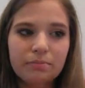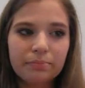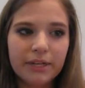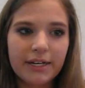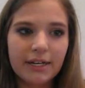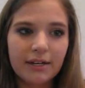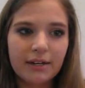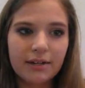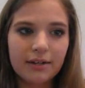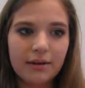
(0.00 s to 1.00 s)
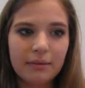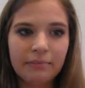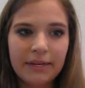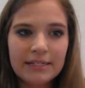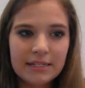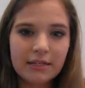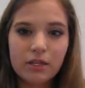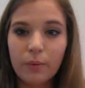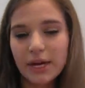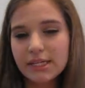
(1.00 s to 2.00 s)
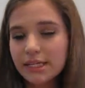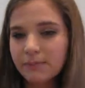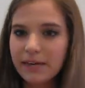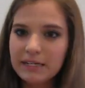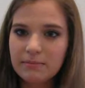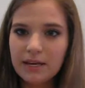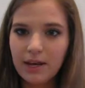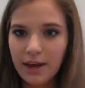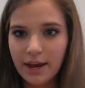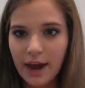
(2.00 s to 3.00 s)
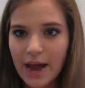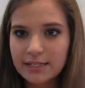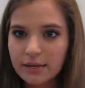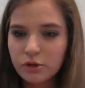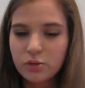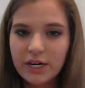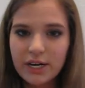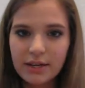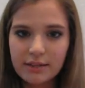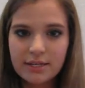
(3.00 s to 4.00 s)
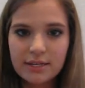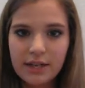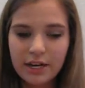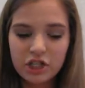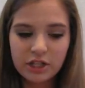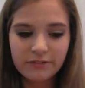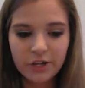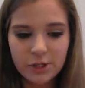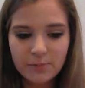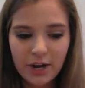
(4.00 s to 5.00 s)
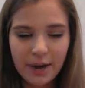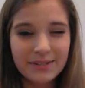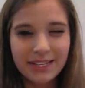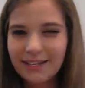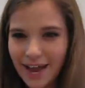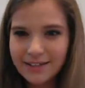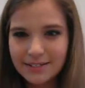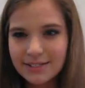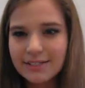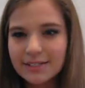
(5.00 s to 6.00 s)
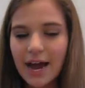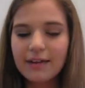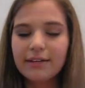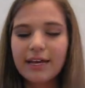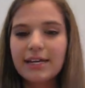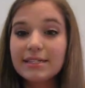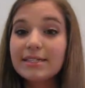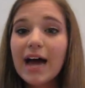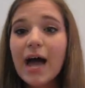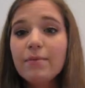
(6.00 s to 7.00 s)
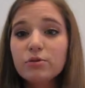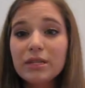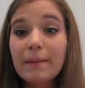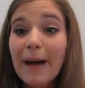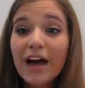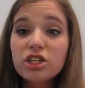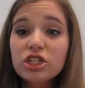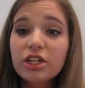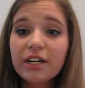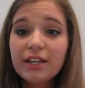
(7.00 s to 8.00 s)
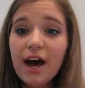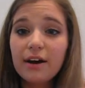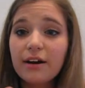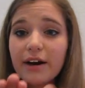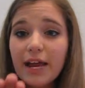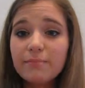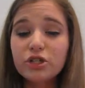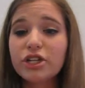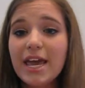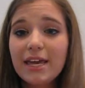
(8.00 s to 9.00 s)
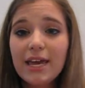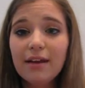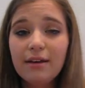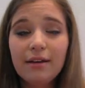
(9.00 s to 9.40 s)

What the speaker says: But basically the way it's explained to me, and as I was reading The Selection, the first book, I was like, yes, this is exactly it. It's a tie between The Bachelor and The Hunger Games. You're taking